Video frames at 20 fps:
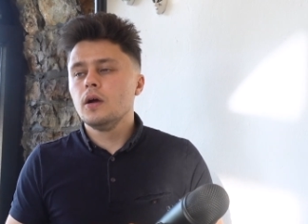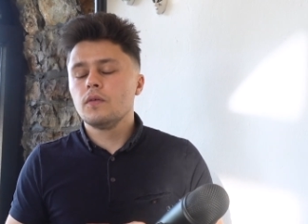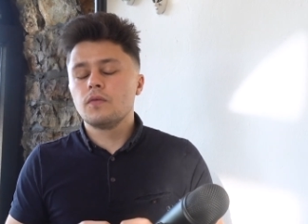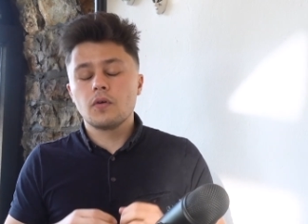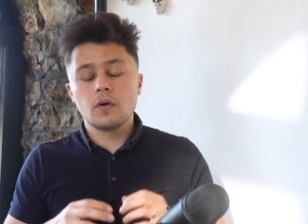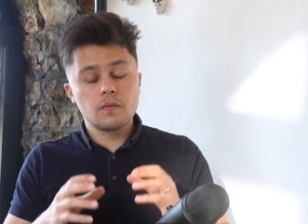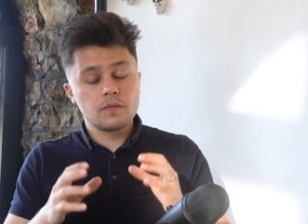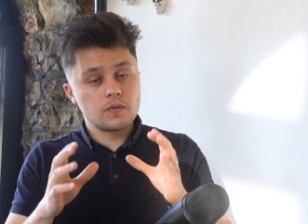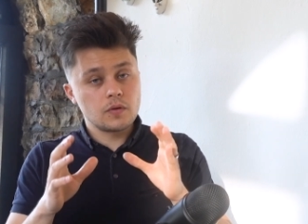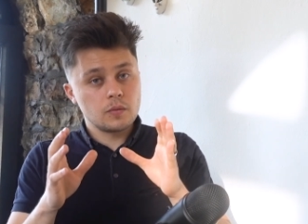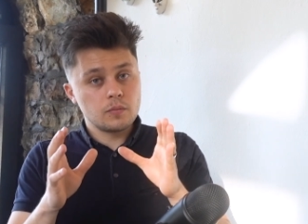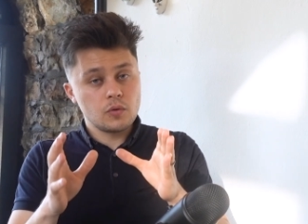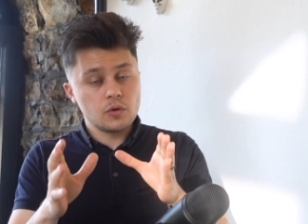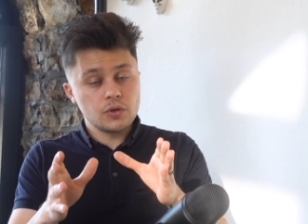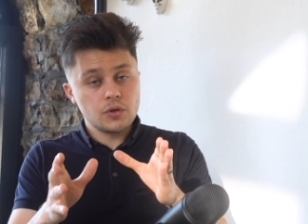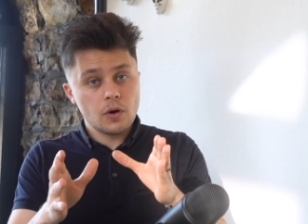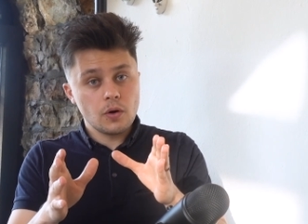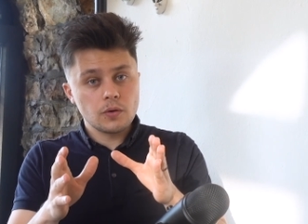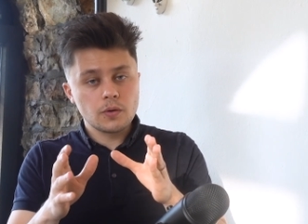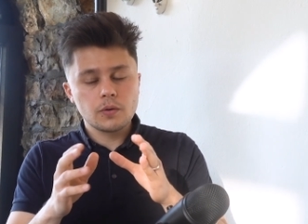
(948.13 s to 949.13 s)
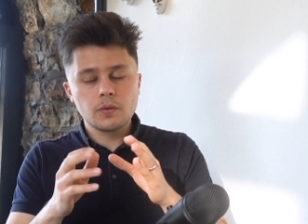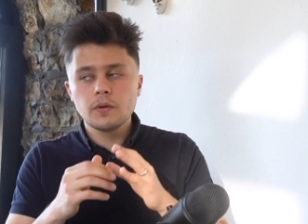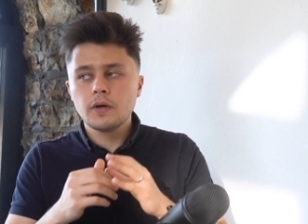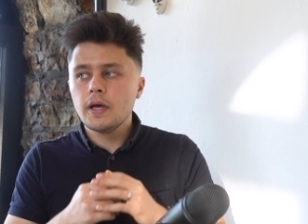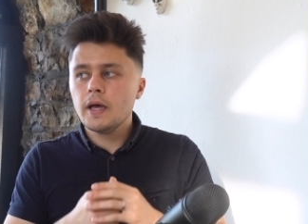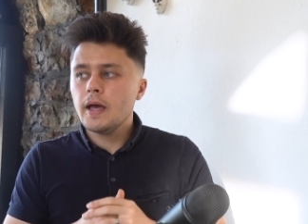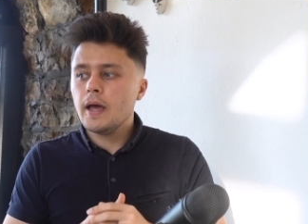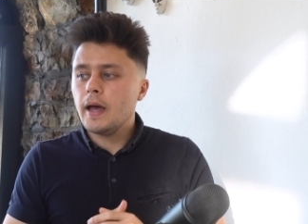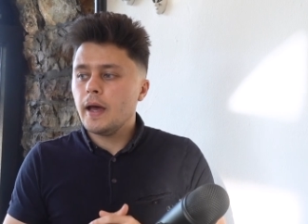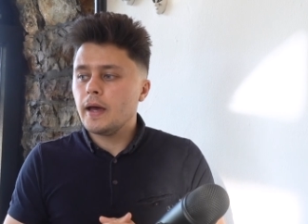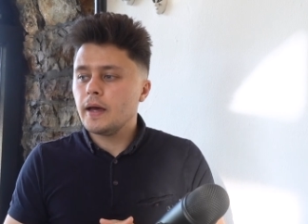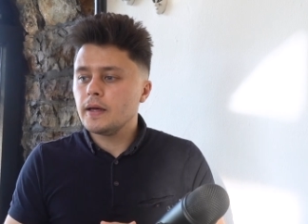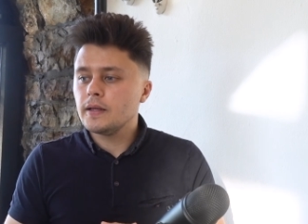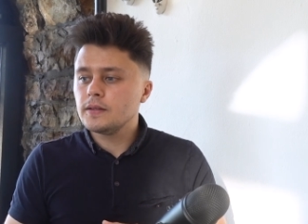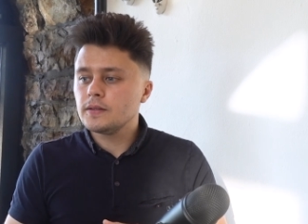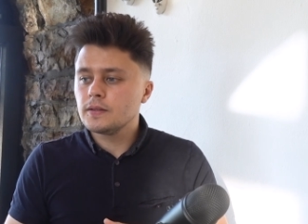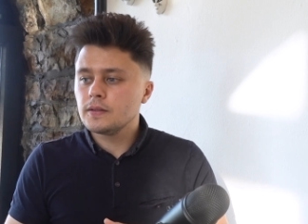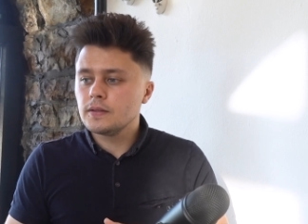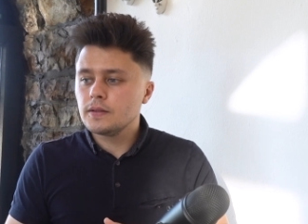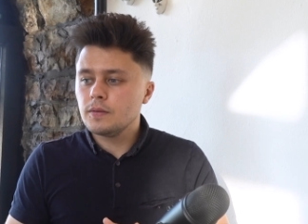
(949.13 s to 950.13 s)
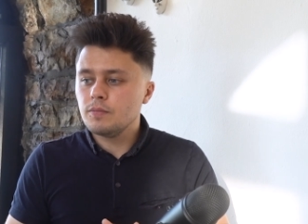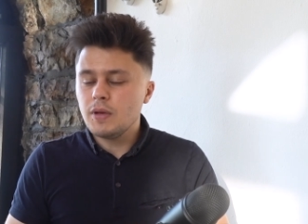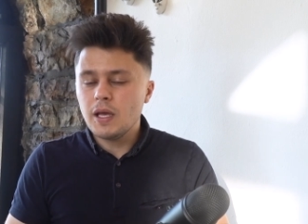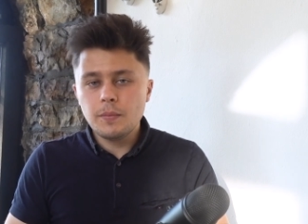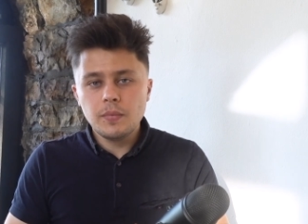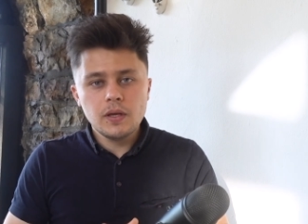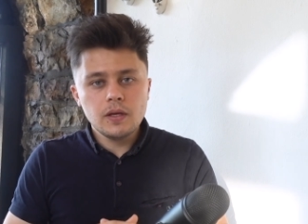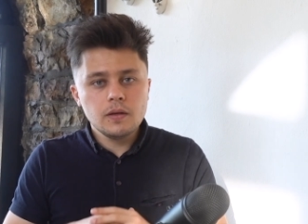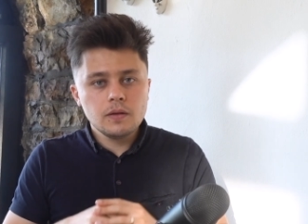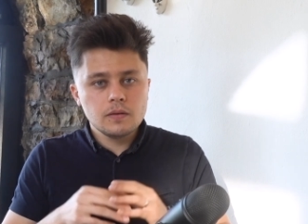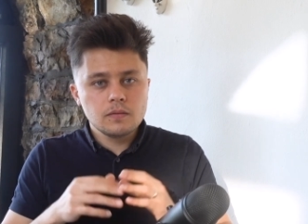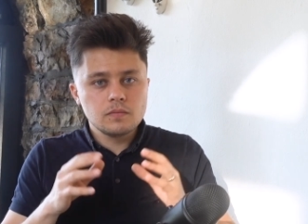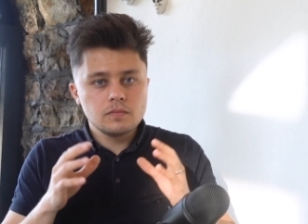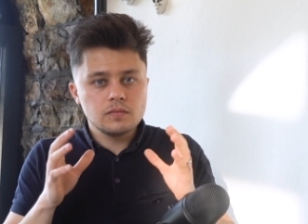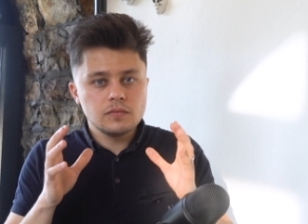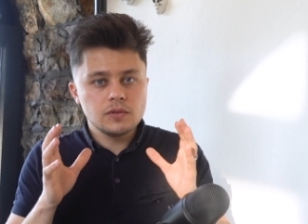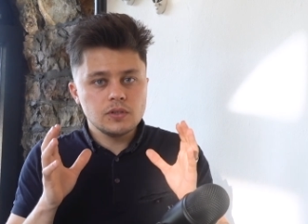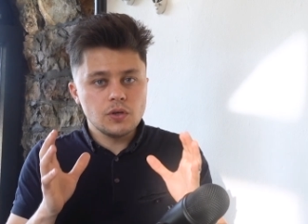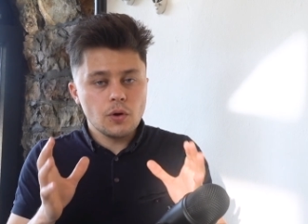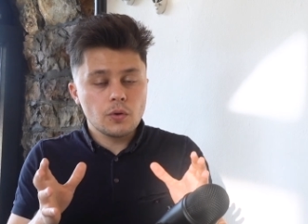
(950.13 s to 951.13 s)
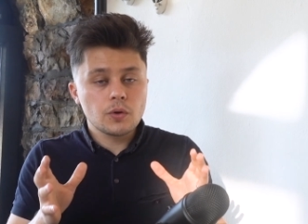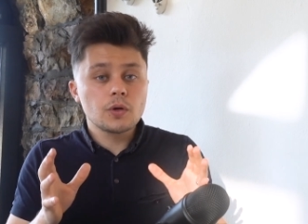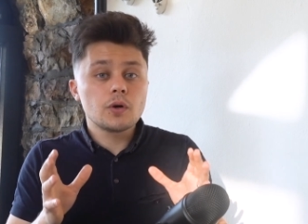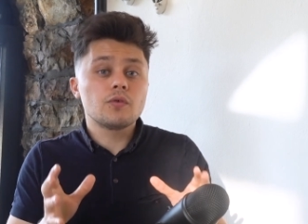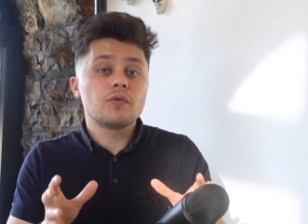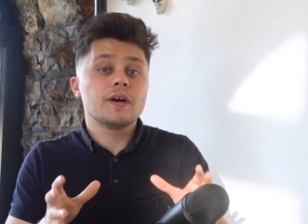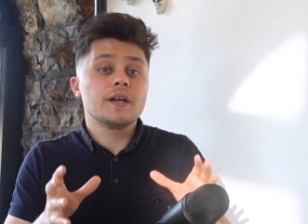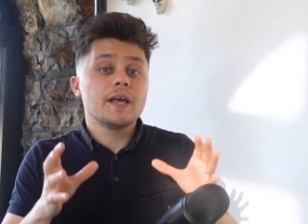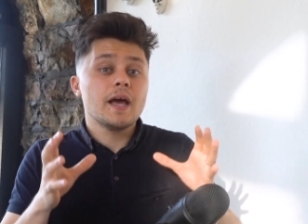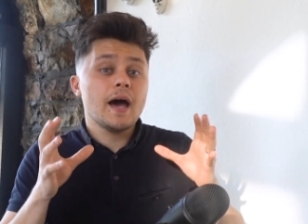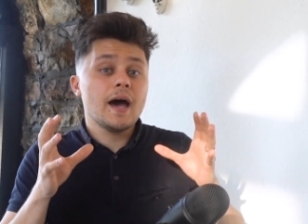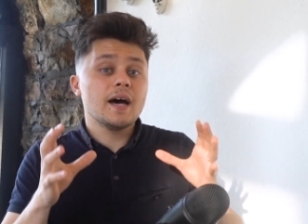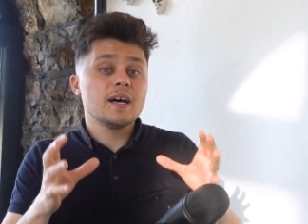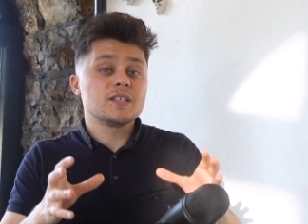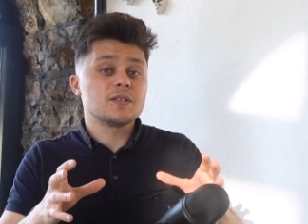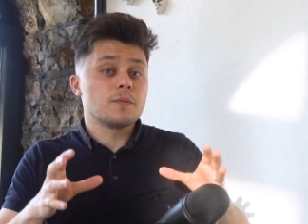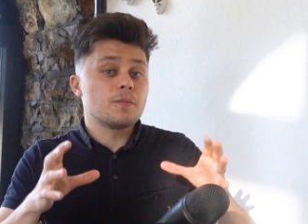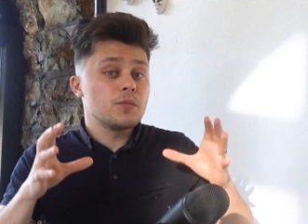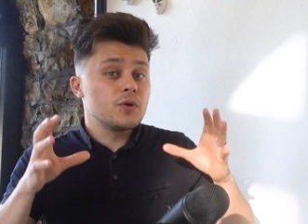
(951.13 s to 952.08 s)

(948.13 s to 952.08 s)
from Yotta, and maybe Yotta already has a